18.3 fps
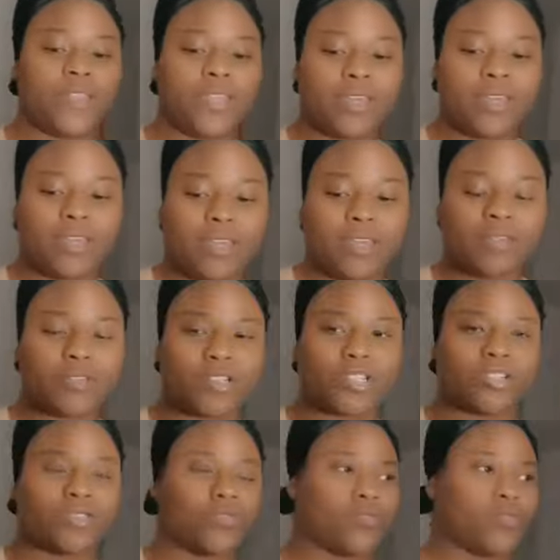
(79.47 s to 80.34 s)
it was
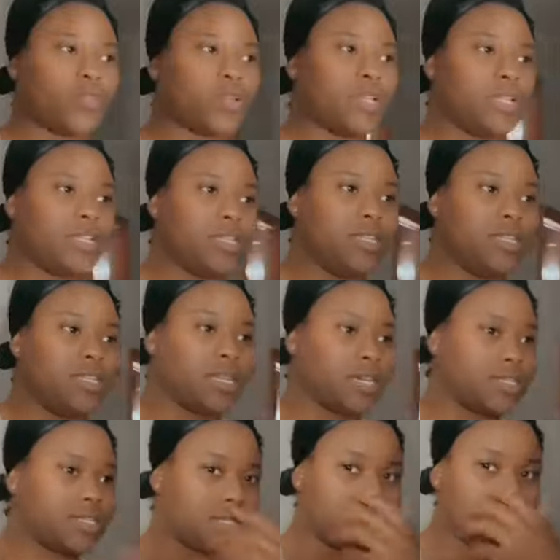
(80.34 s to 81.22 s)
just really
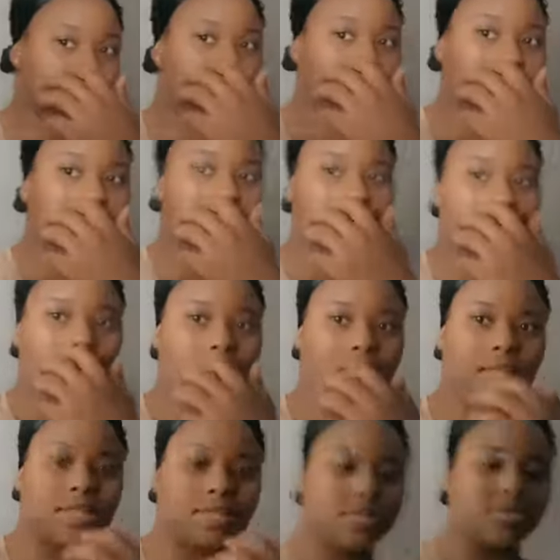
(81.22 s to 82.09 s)
dusty.
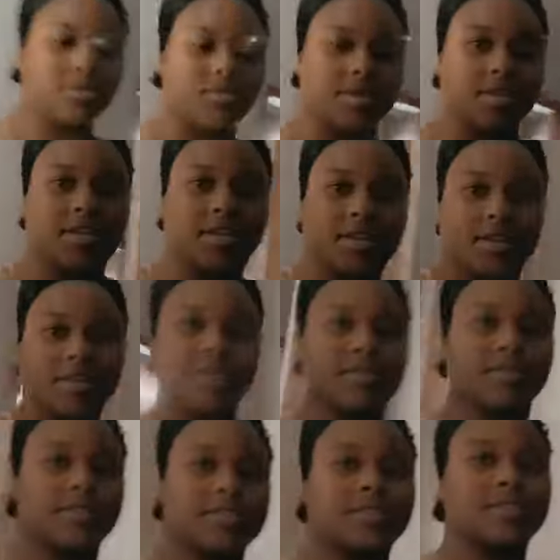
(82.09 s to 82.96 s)
Let's go in here.
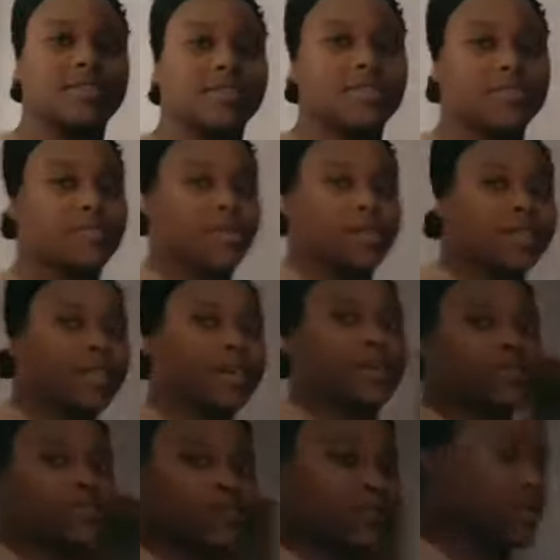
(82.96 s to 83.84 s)
It's gonna be like really